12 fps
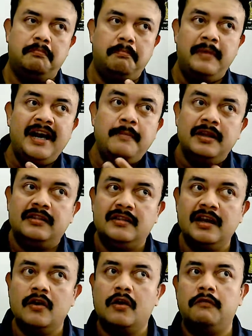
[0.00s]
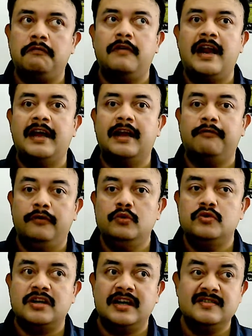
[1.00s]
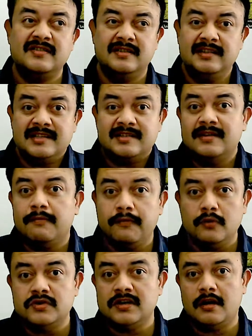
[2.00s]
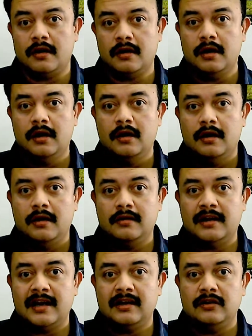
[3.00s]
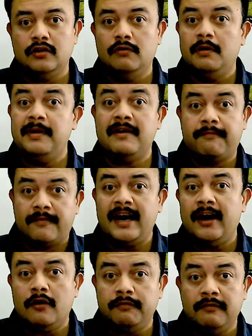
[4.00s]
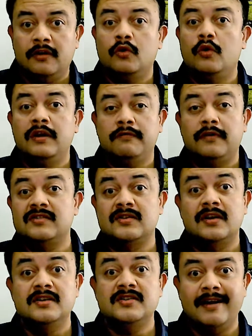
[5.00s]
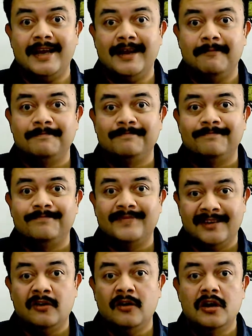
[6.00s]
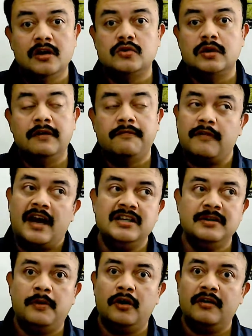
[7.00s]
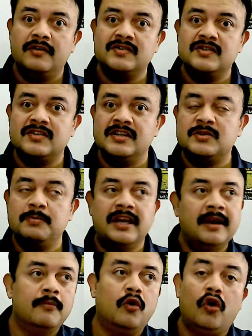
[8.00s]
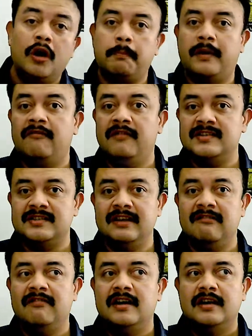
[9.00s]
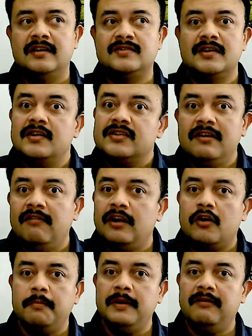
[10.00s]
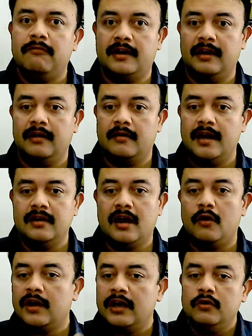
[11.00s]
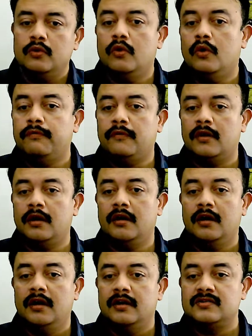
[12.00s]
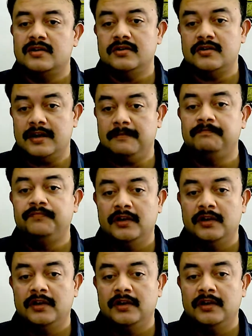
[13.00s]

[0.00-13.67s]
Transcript: made me think of like a future. Is this the future that you will be afraid of even going for a surgery, you know? So if antibiotic resistance became all pervasive, surgery will not be working, right? How can you go for a surgery,